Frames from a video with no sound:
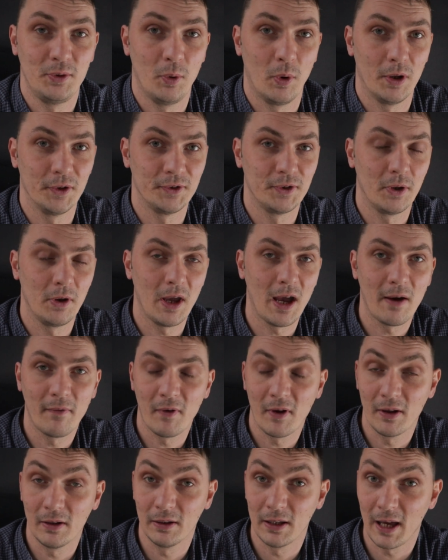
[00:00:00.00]
you want. So you have
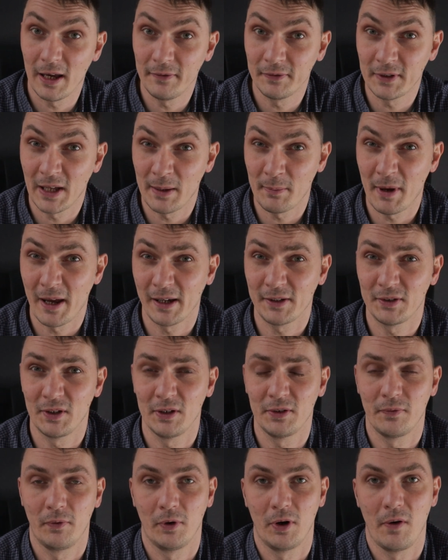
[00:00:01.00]
a lifetime
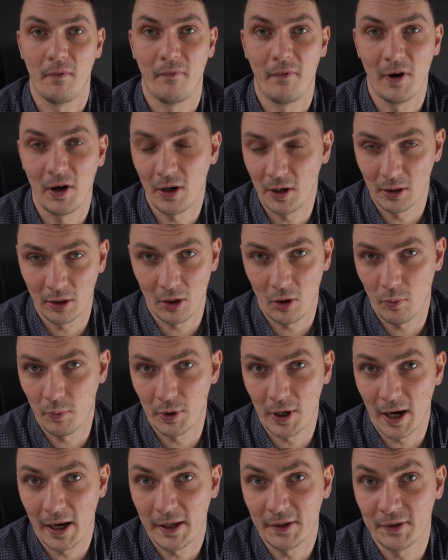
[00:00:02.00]
access for a very low
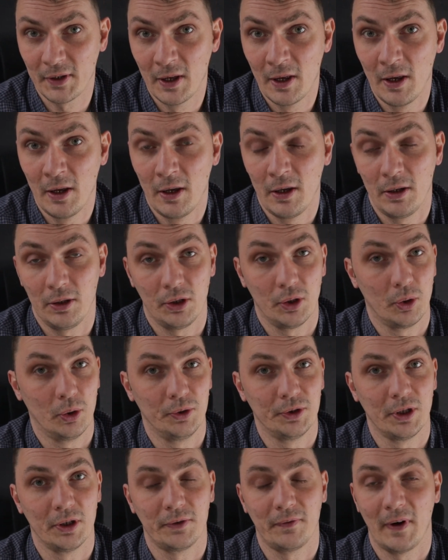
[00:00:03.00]
price. You
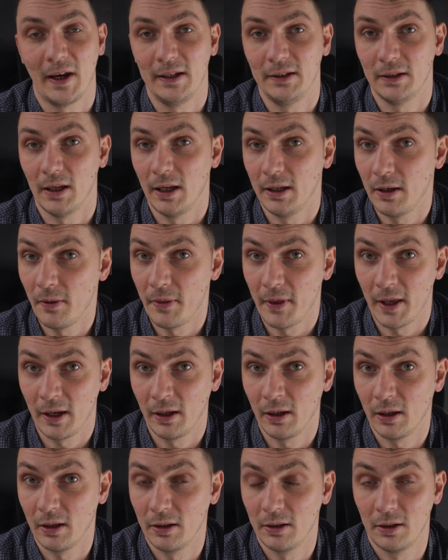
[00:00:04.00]
will not find
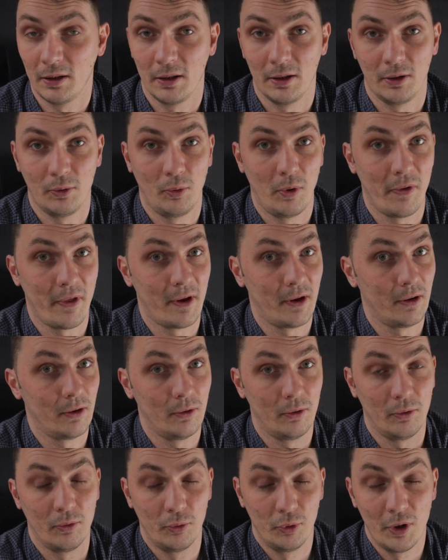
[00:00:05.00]
anything in, uh, with
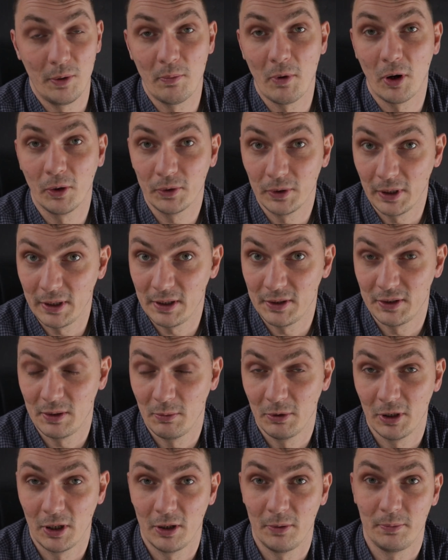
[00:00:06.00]
a remotely
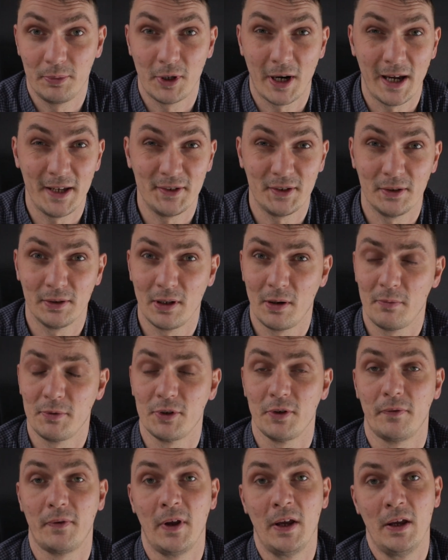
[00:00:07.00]
similar price in terms
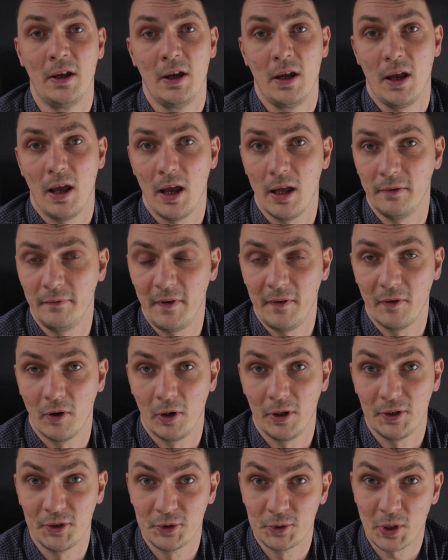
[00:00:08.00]
of
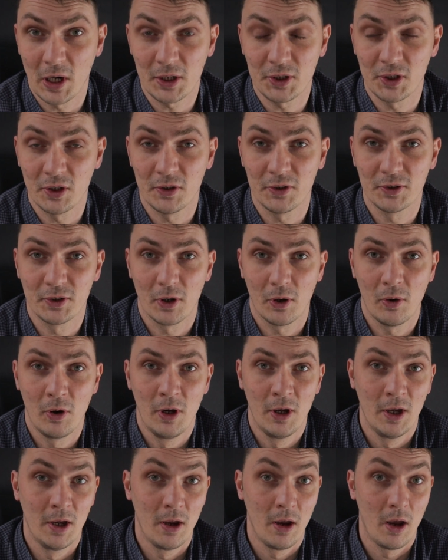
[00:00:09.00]
NVivo instructions.
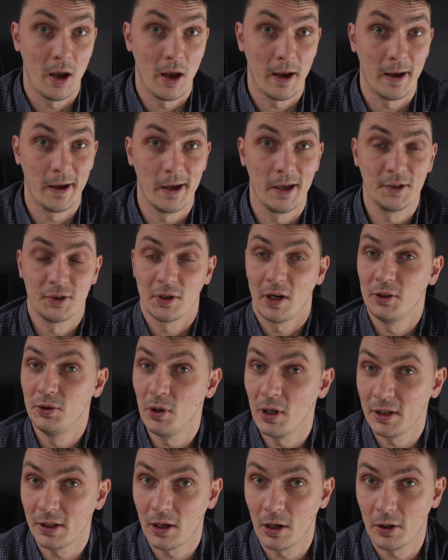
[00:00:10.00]
So, uh, so I
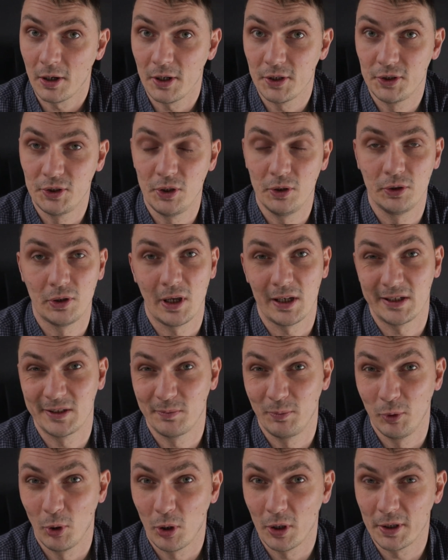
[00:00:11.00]
do encourage you to
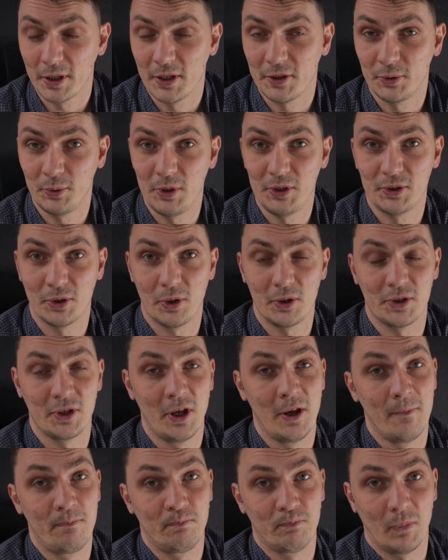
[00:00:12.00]
explore this resource.
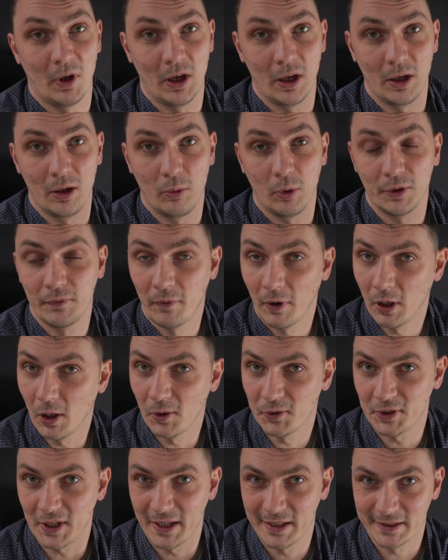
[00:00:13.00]
Uh, what
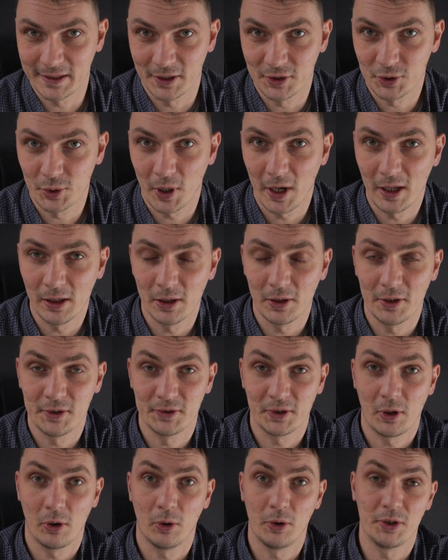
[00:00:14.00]
follows is a trailer,
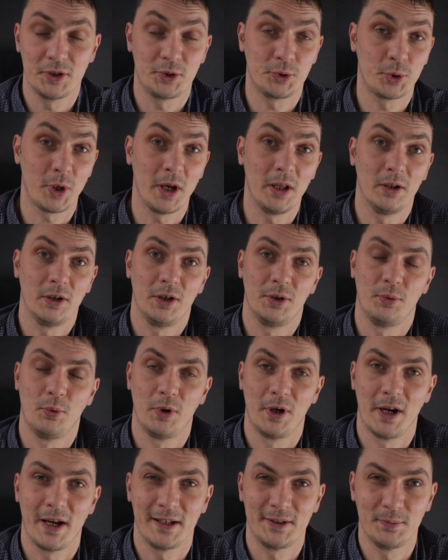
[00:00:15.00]
is a course trailer
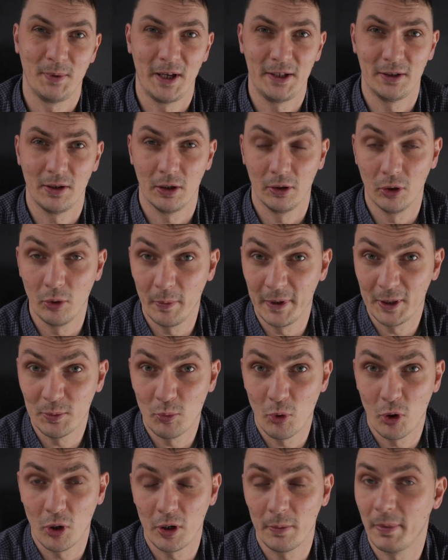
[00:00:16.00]
where I explain a little bit
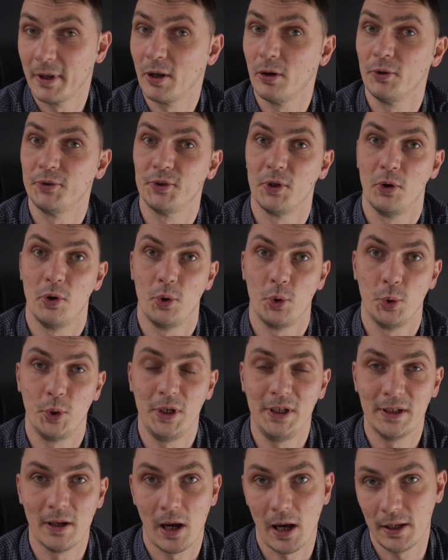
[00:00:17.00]
more, but also
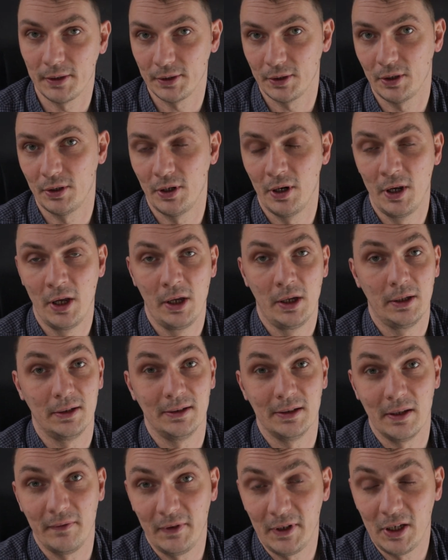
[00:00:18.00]
read under
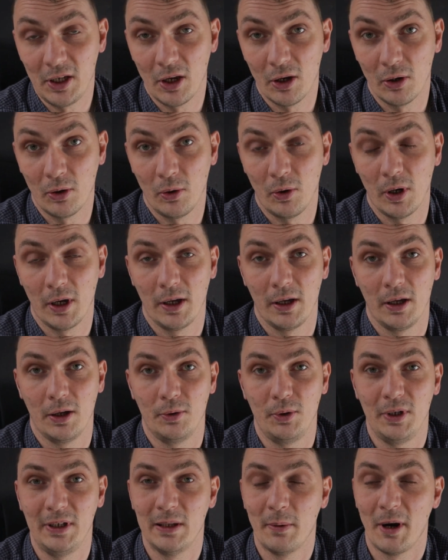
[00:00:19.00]
the video, uh,
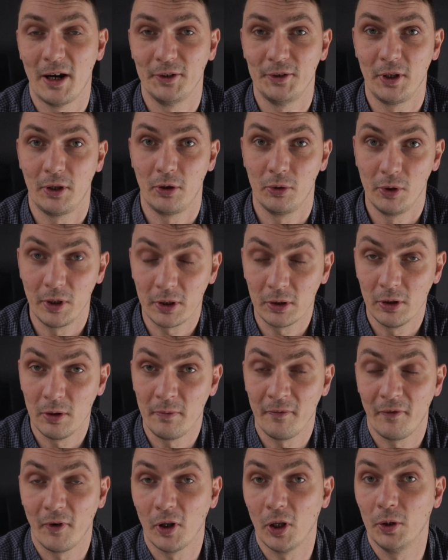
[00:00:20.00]
read about the
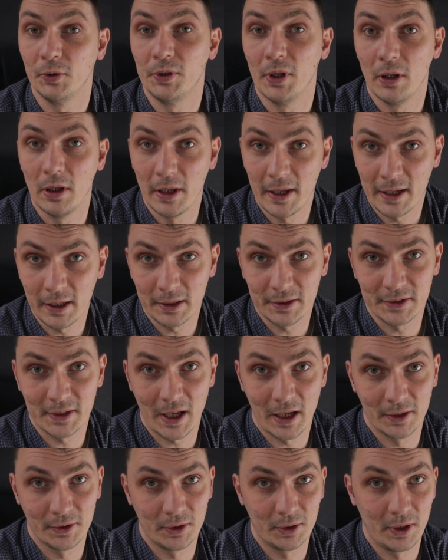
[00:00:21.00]
curriculum, follow the links
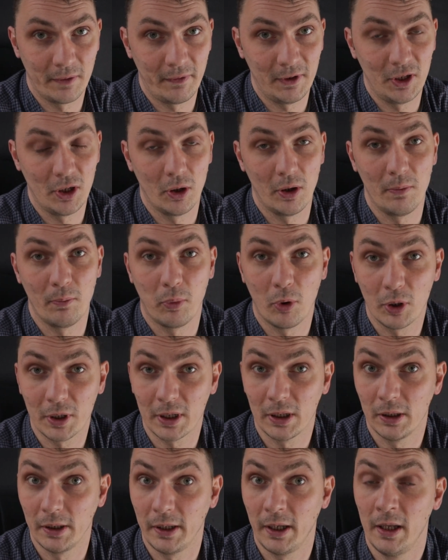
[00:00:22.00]
under the video.
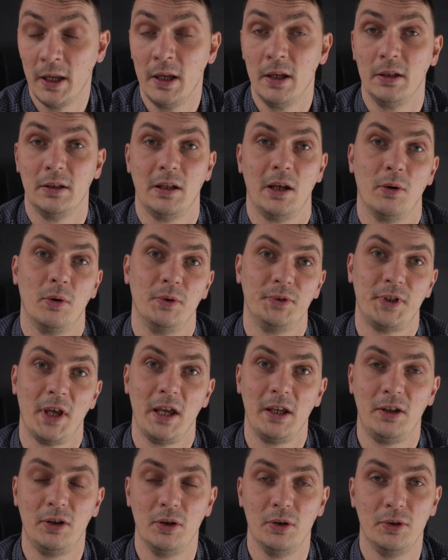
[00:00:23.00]
Importantly, they will
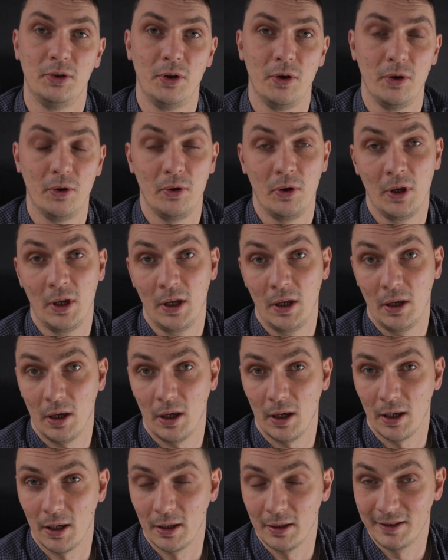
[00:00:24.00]
take you to
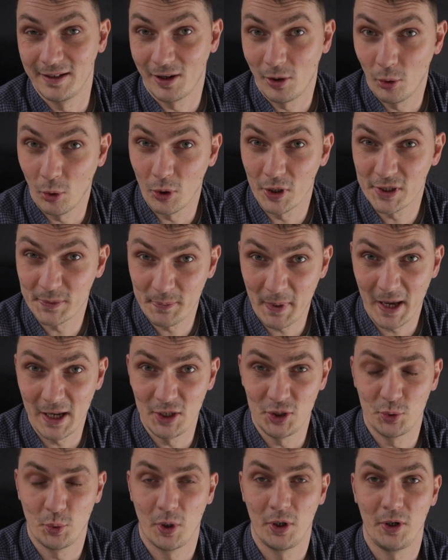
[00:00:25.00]
uh, the course
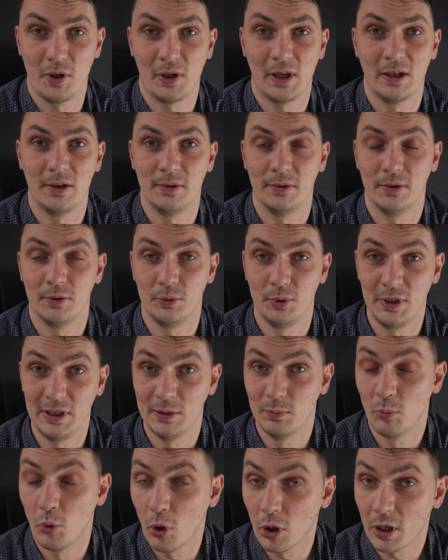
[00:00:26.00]
page where you can
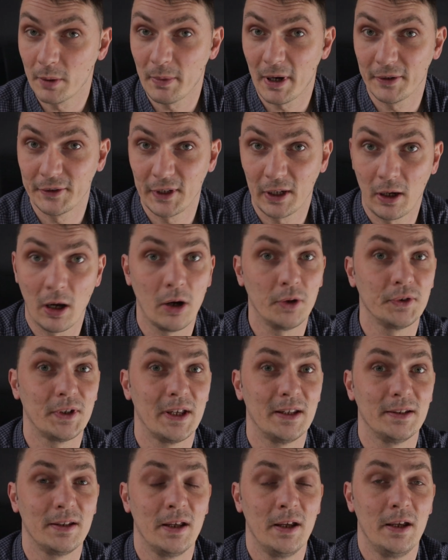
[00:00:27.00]
read more about the
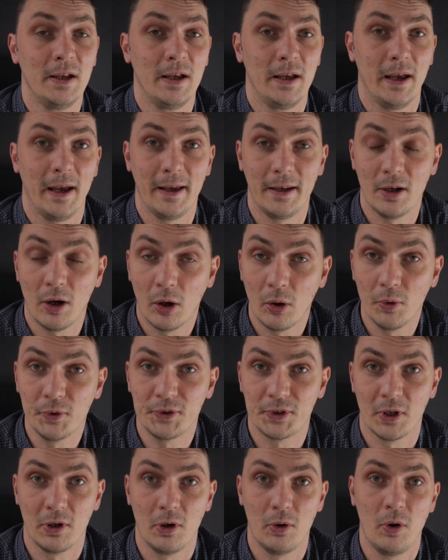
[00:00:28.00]
content and
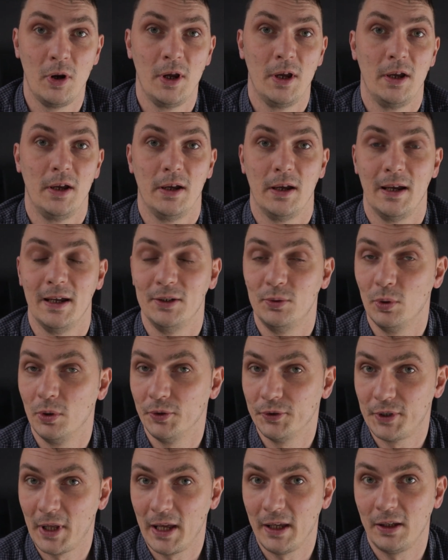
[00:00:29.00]
also it
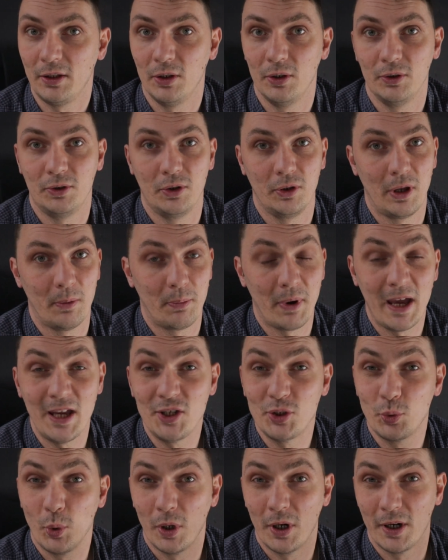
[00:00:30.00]
will take you to the
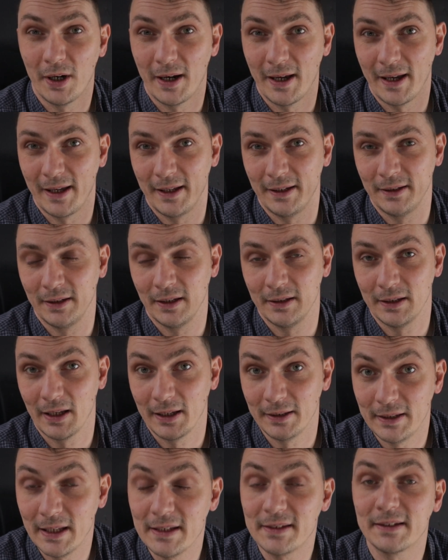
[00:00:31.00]
page where and
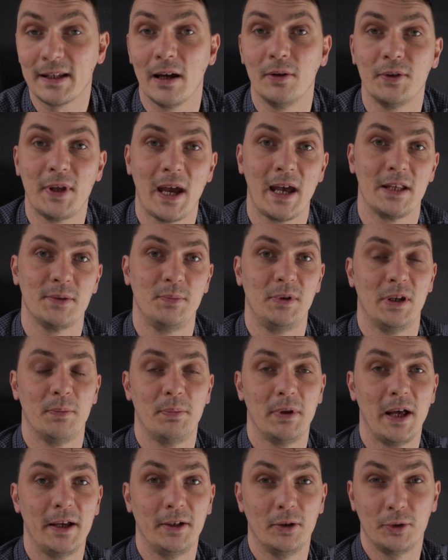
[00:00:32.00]
a discount has been
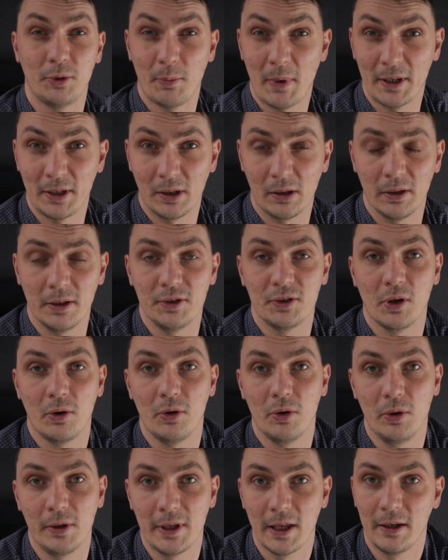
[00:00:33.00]
applied automatically so
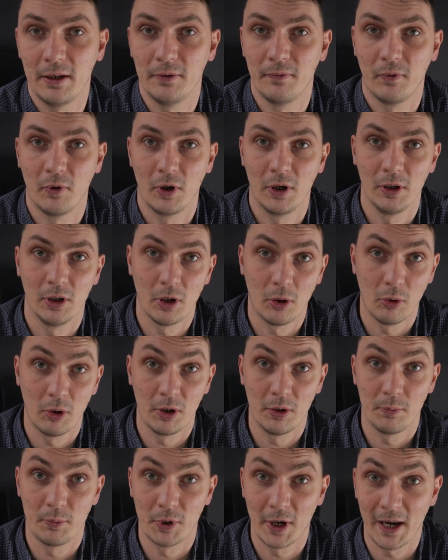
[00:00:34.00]
you'll get it for a
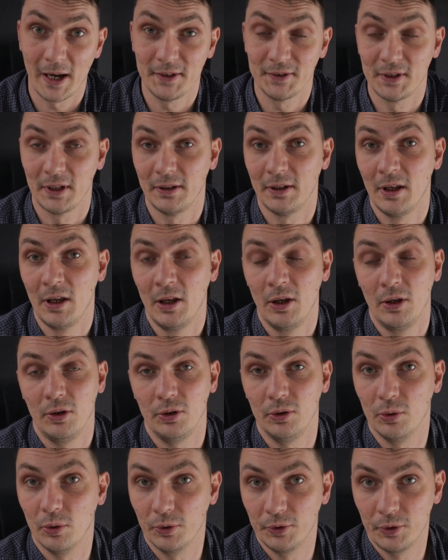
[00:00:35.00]
lower price than
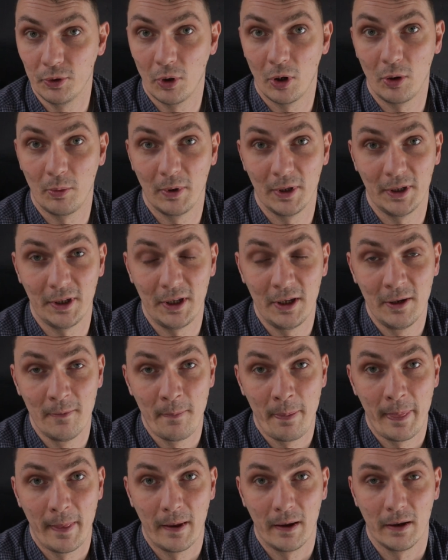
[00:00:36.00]
you would normally
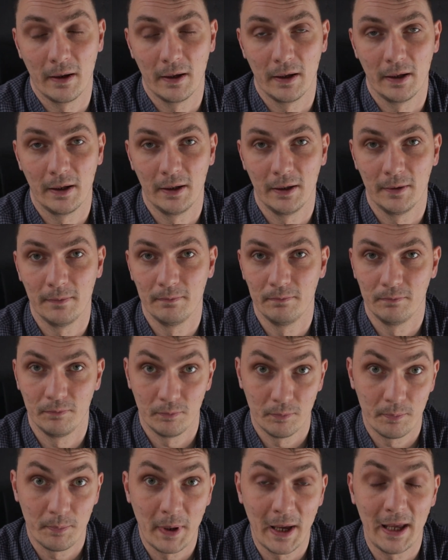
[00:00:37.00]
uh,
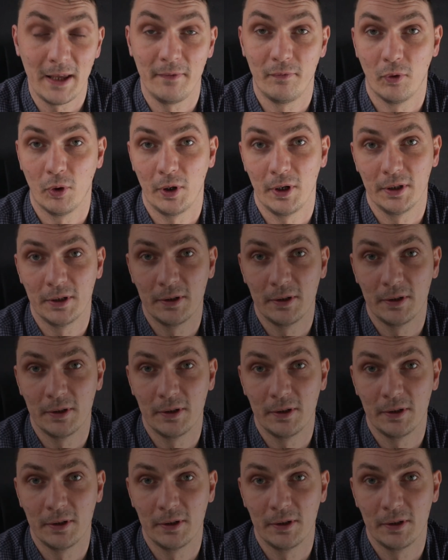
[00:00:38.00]
pay for